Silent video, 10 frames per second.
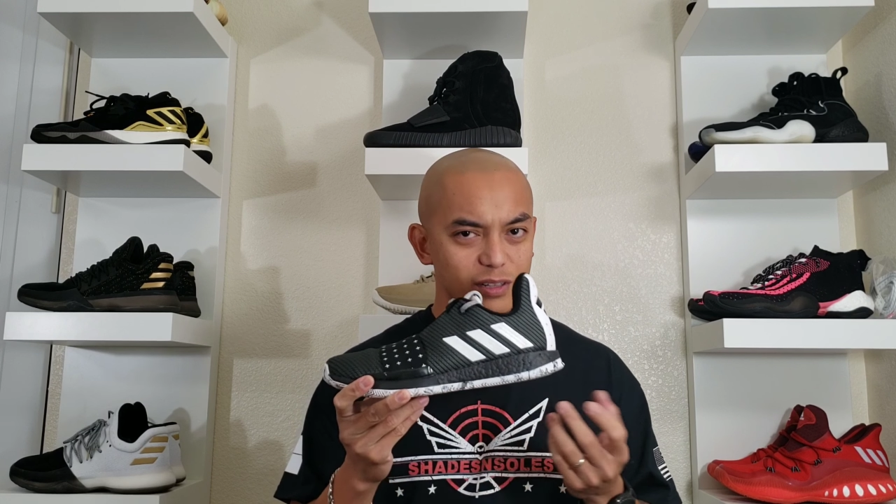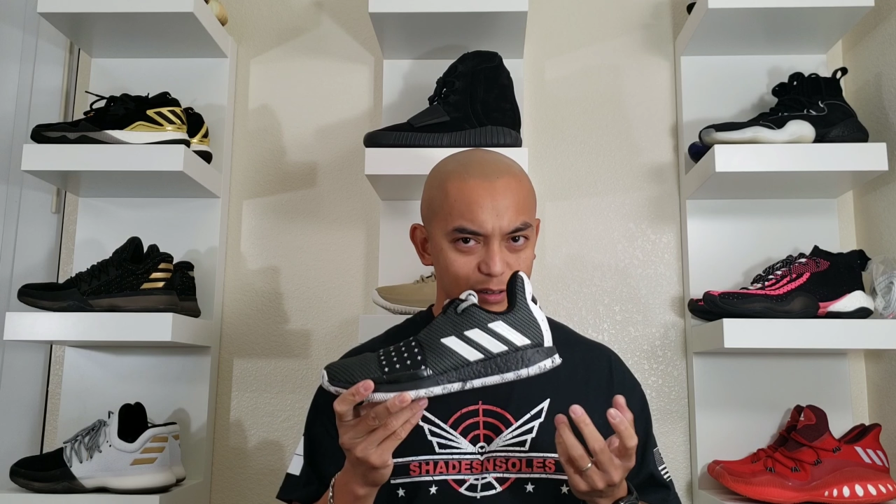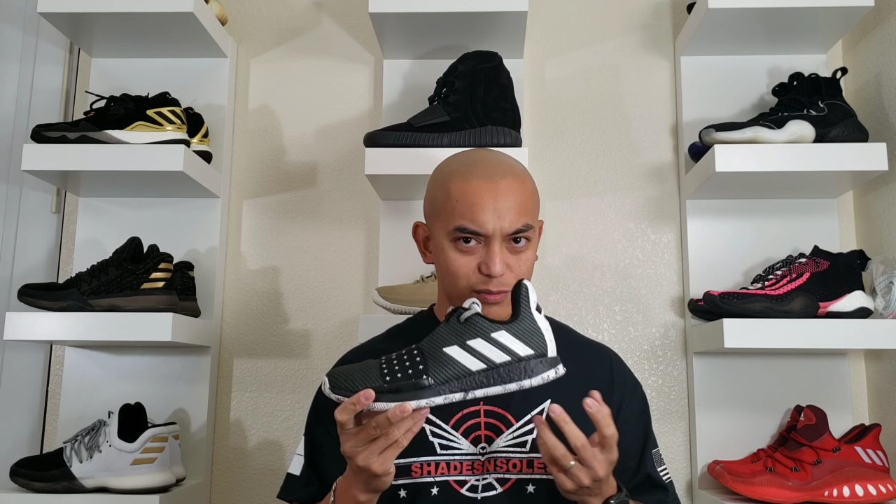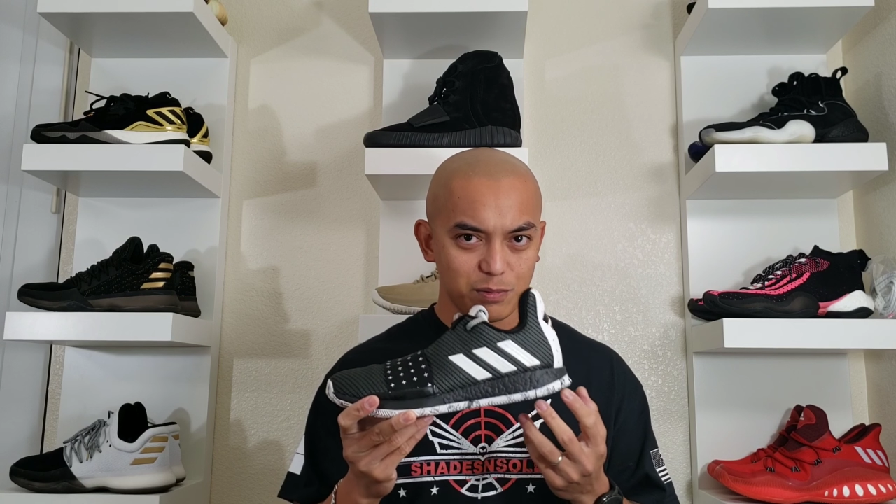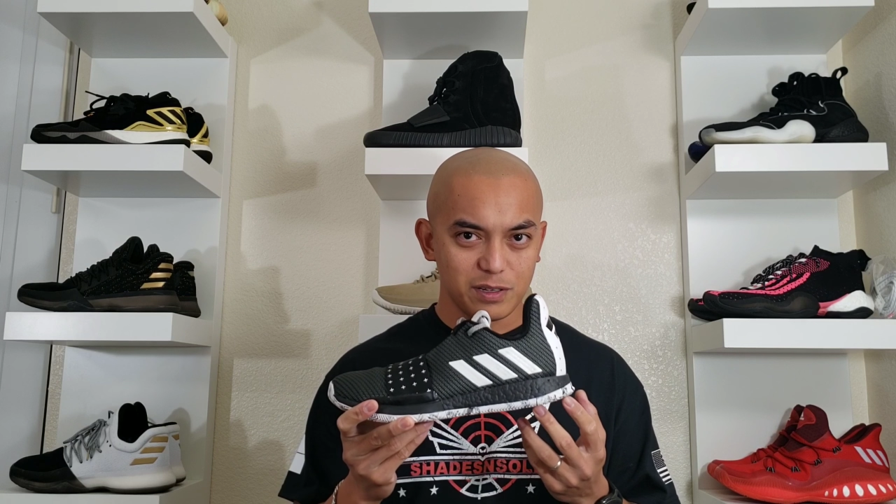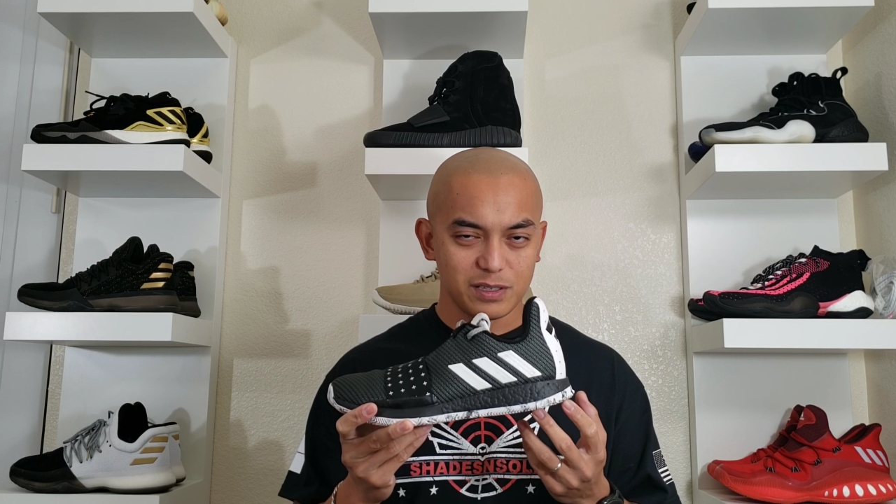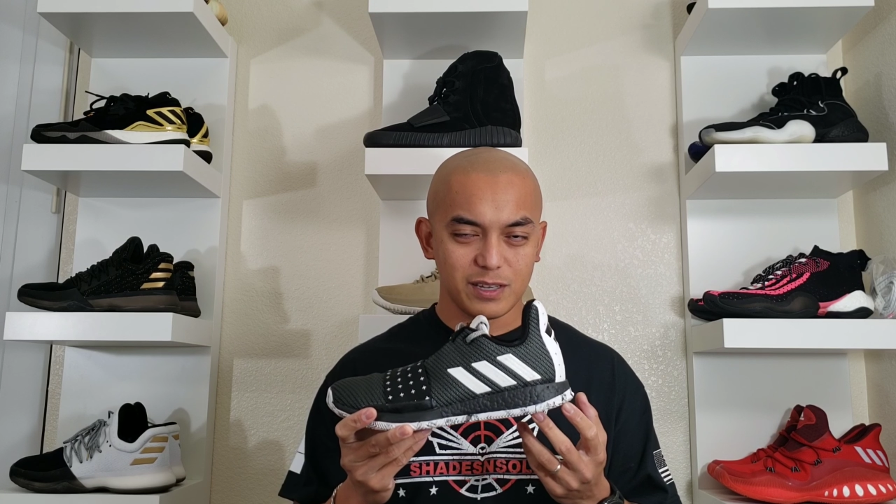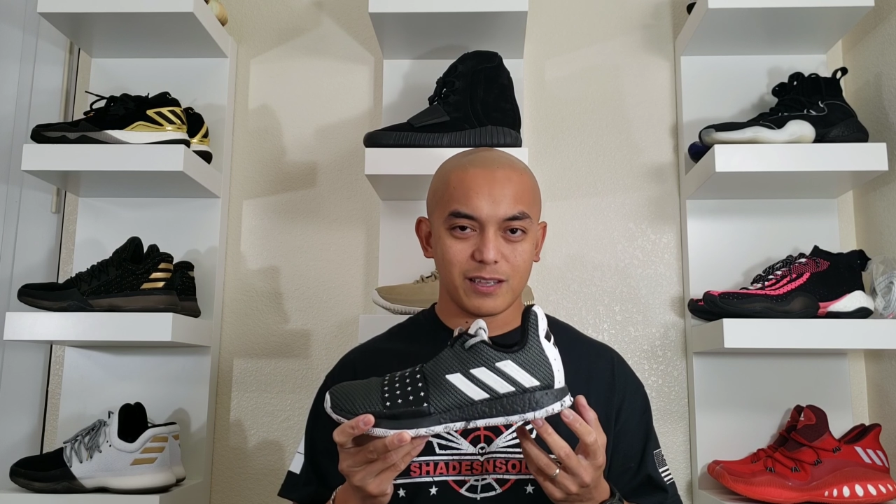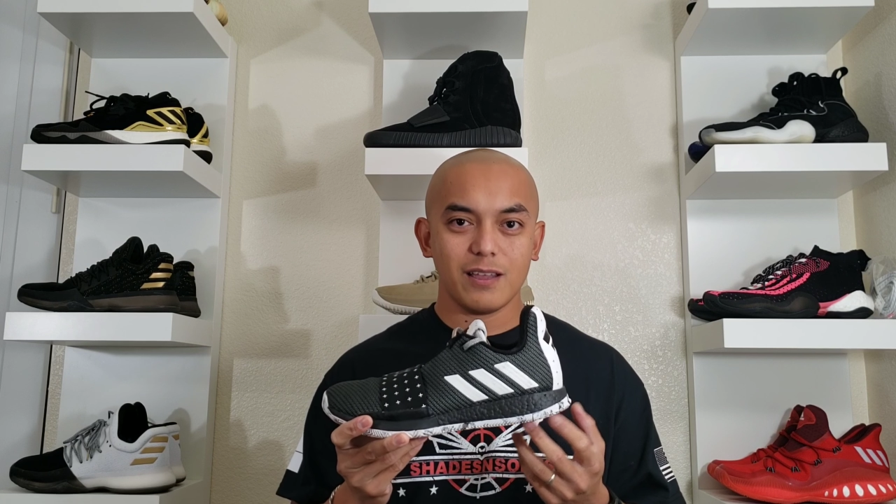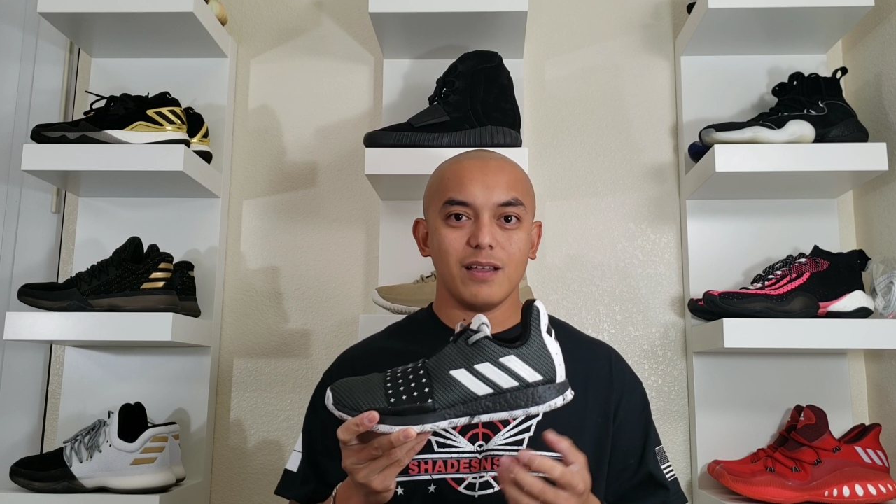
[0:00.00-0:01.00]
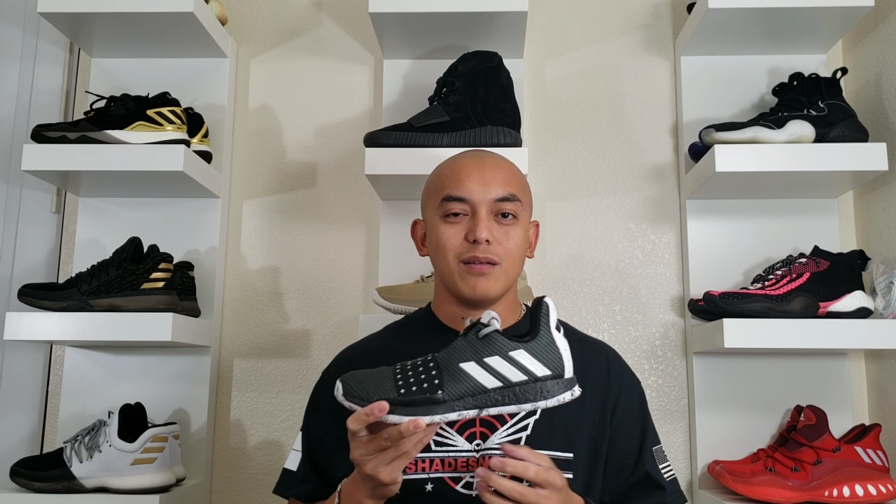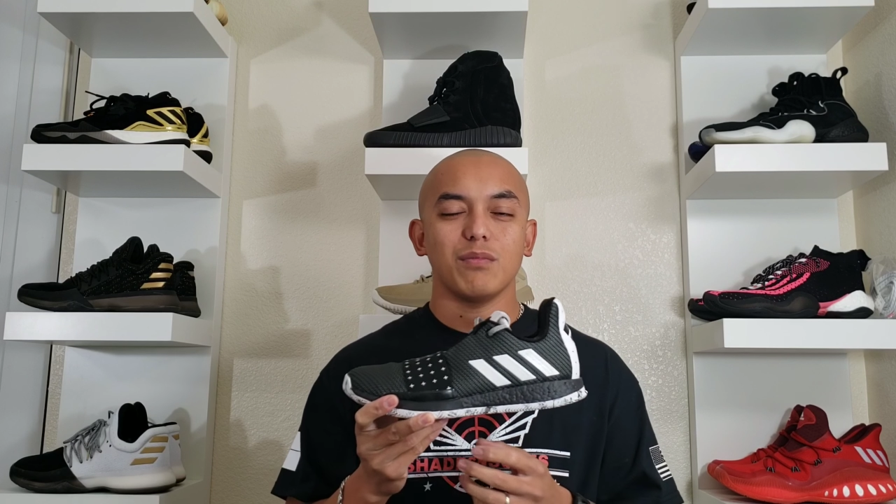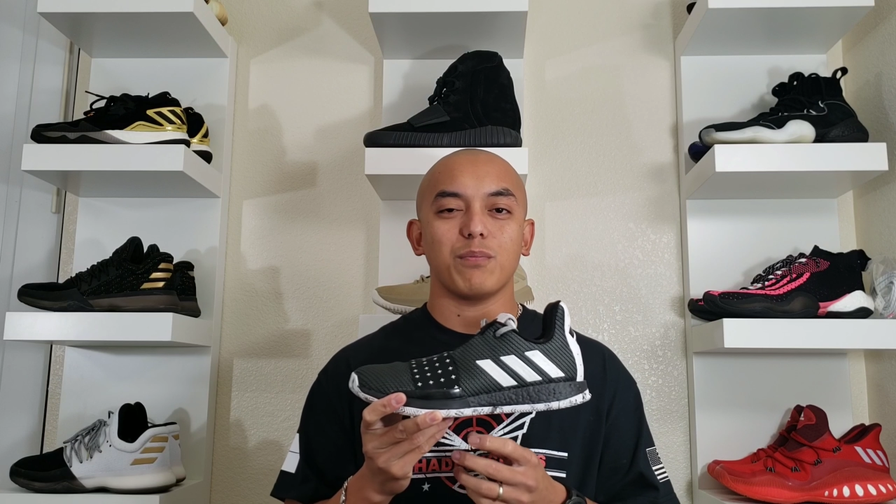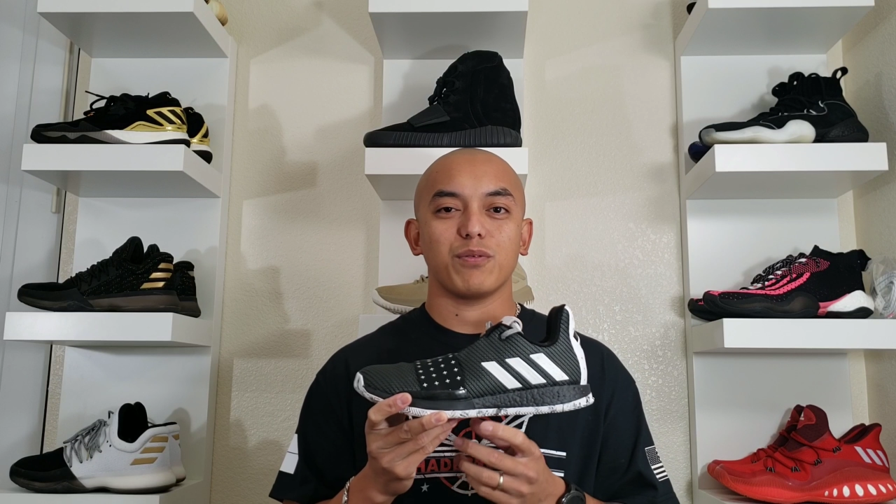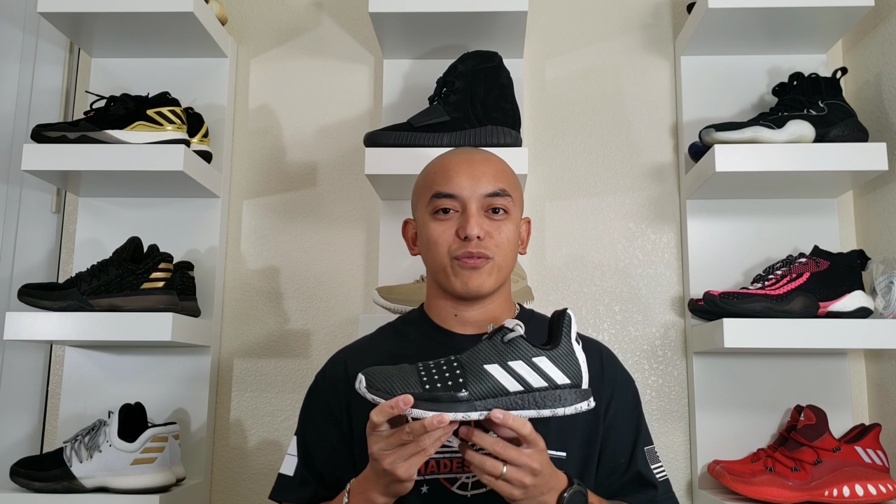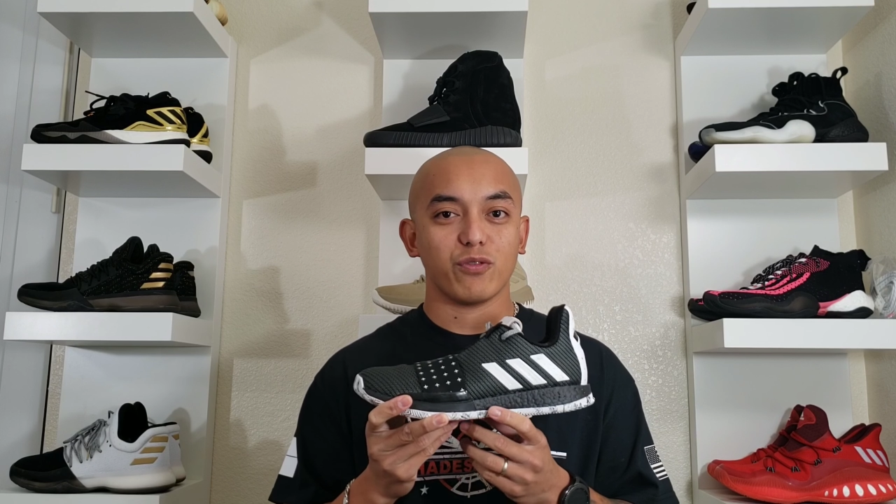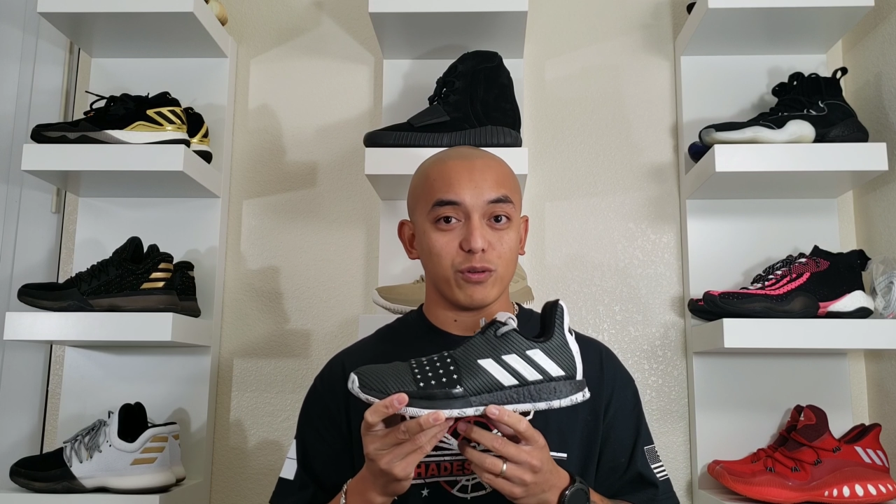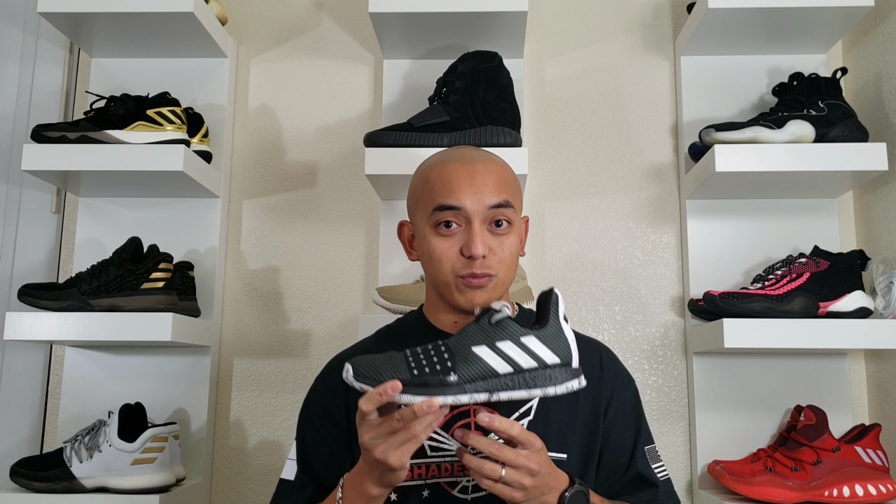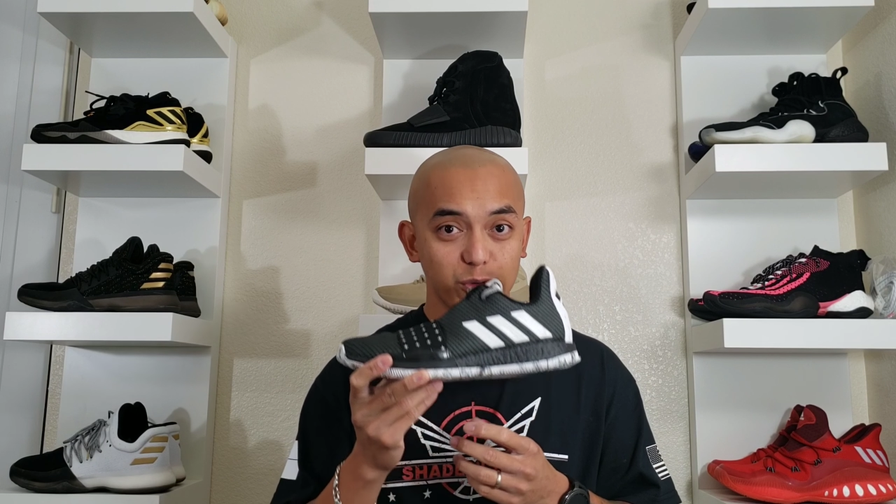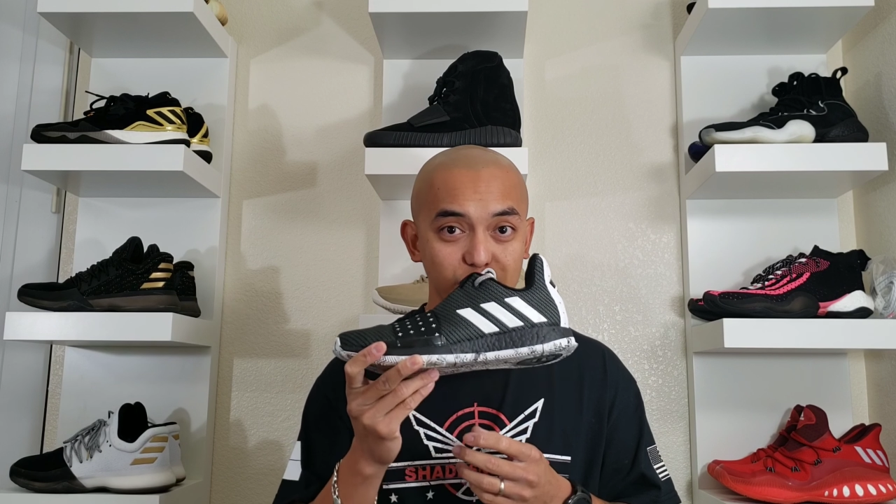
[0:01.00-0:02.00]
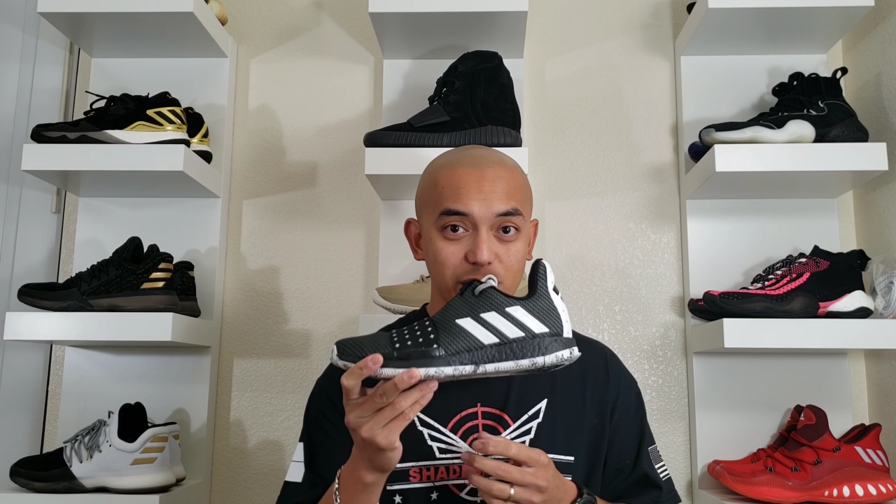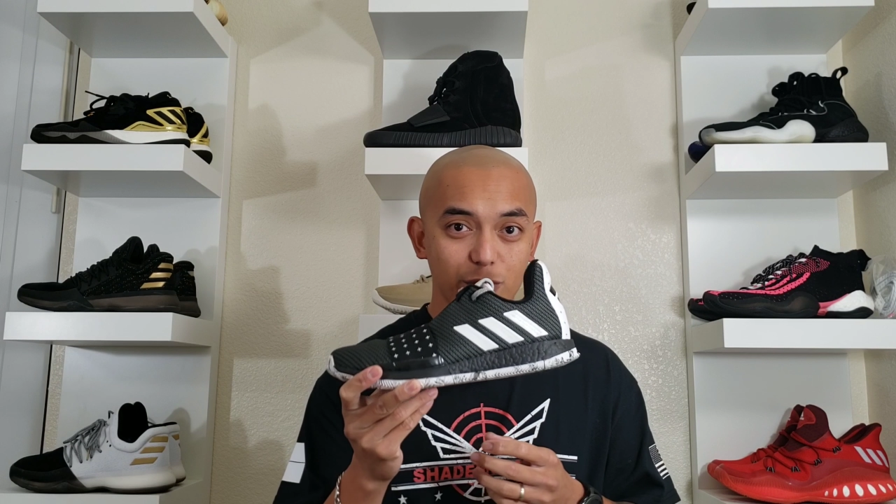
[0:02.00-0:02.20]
look pleasing but performed really